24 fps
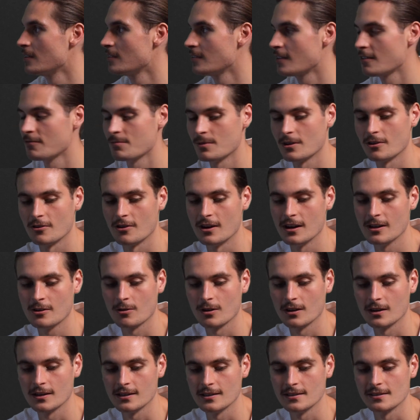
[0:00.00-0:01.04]
been a
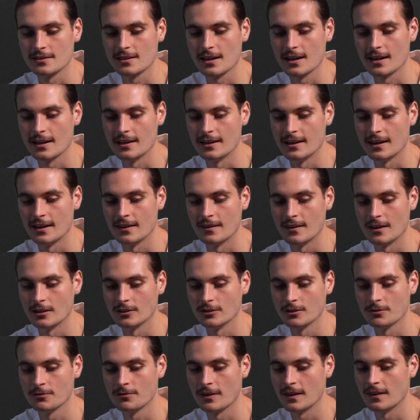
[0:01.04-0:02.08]
really quality side, and
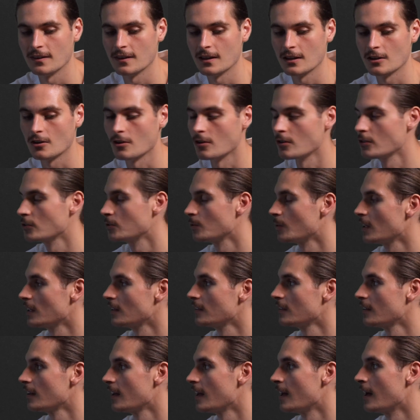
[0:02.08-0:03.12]
they'll defend their goals
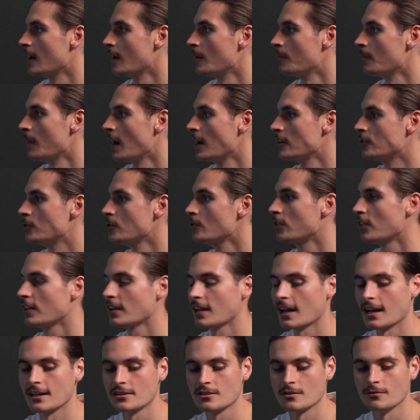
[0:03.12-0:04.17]
well. I do
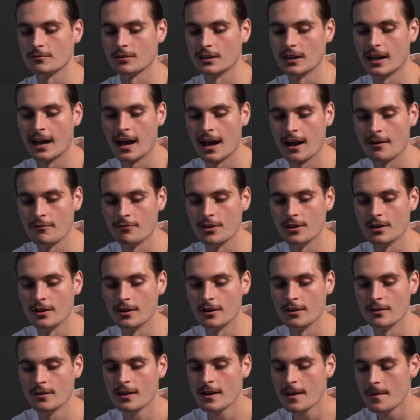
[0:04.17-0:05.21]
think Aston Villa
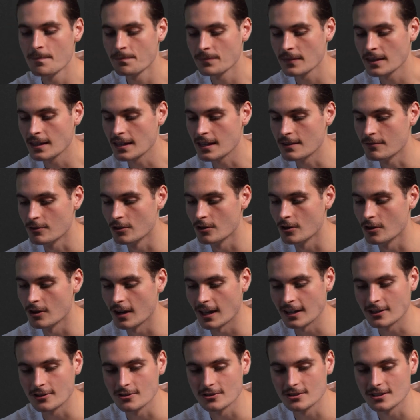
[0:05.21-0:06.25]
have even
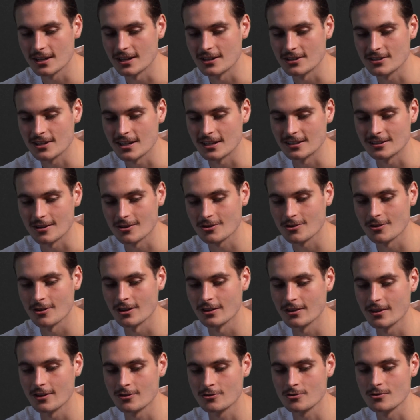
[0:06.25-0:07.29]
though, like you said, Shakes, they're
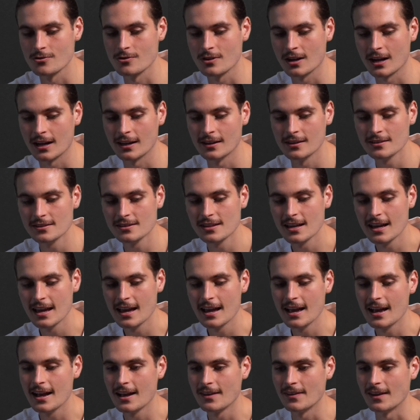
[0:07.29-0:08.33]
showing their true colours,
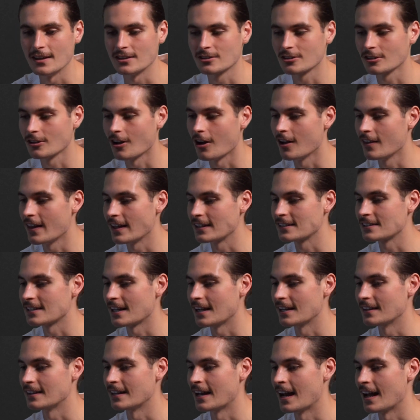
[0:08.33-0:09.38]
they still are
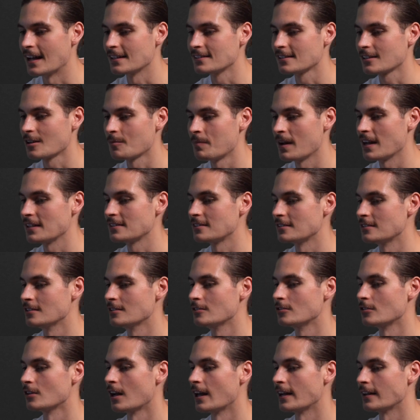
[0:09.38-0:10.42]
that side that has the capacity